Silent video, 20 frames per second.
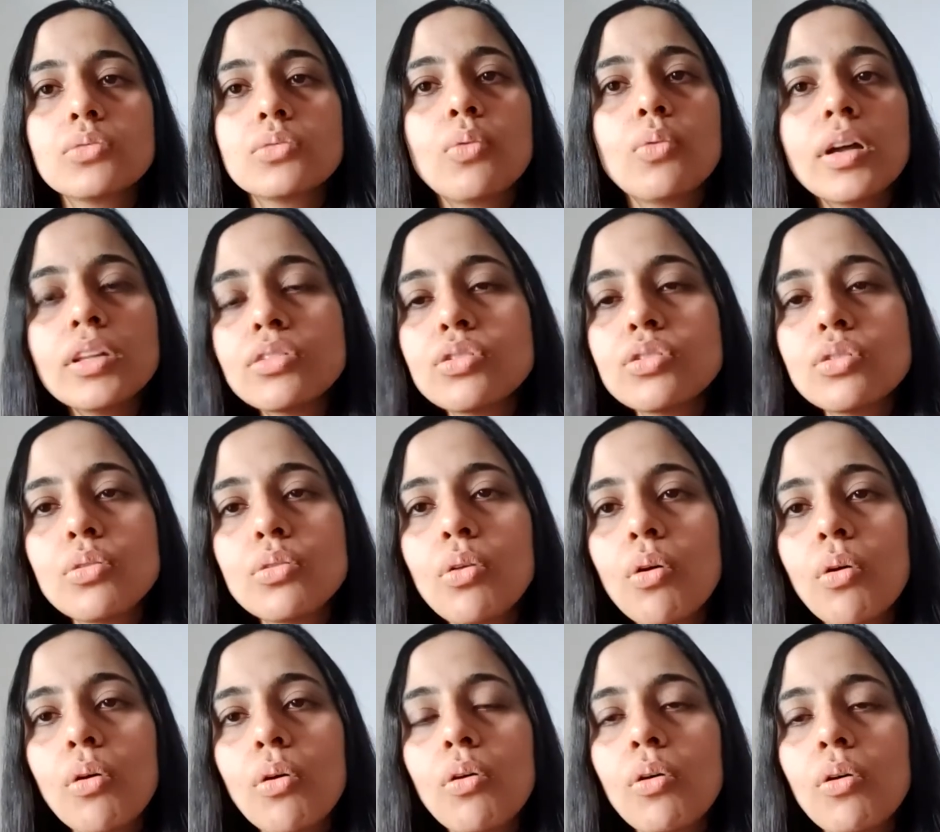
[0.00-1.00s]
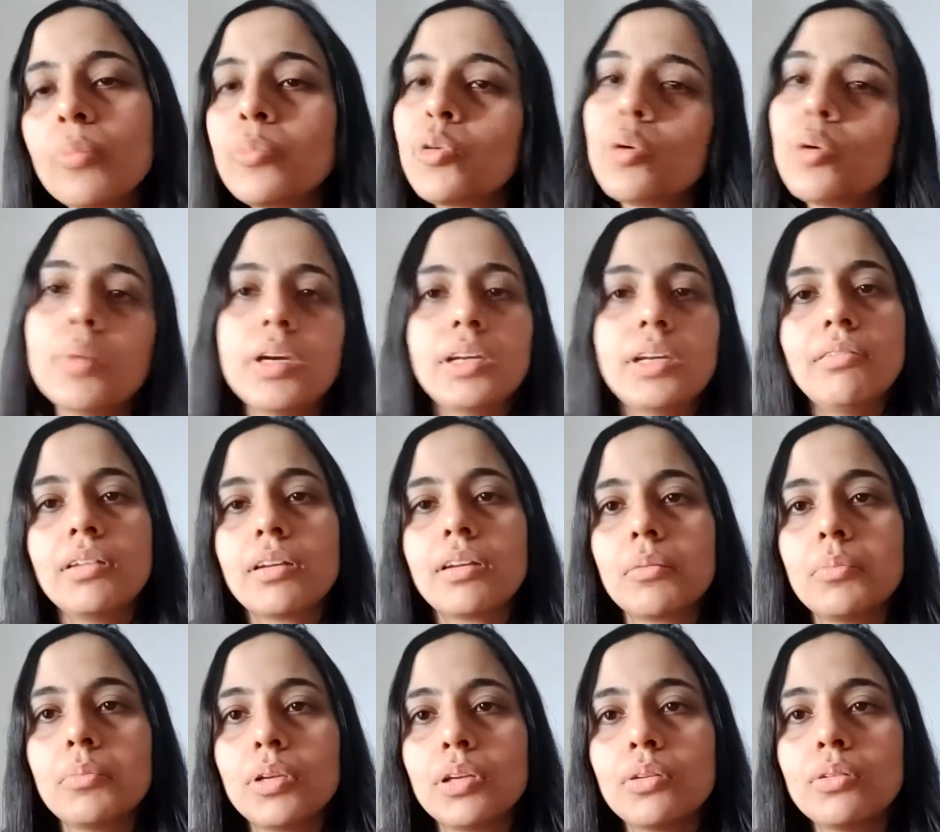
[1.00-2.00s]
once you go home, nobody will
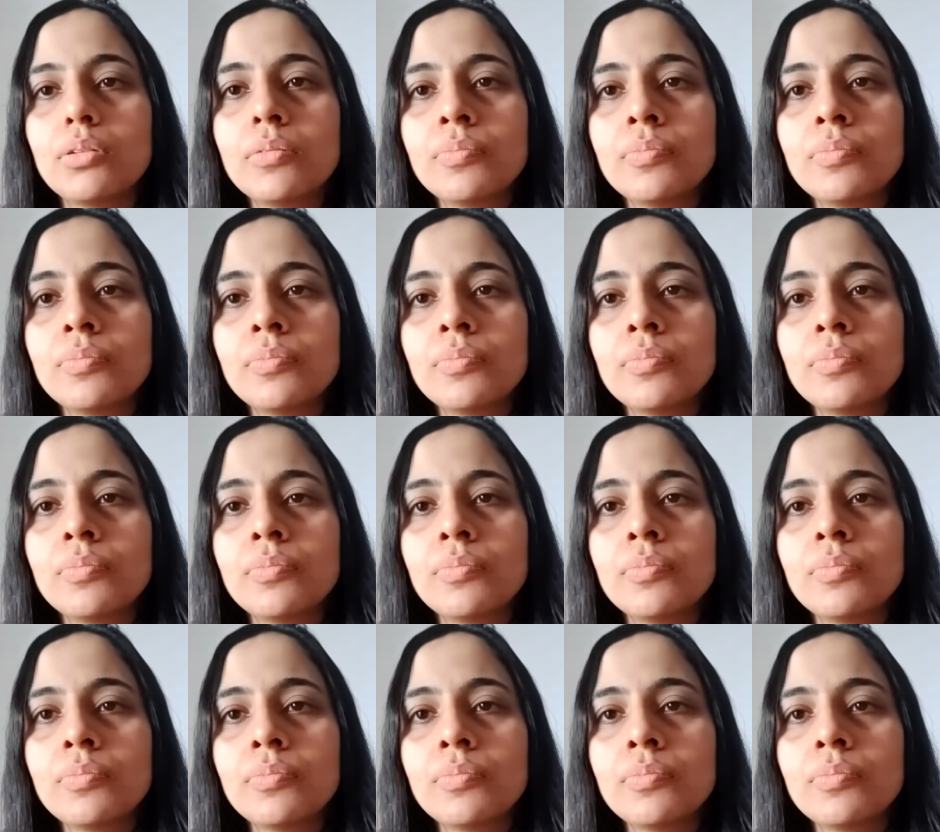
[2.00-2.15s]
trouble you.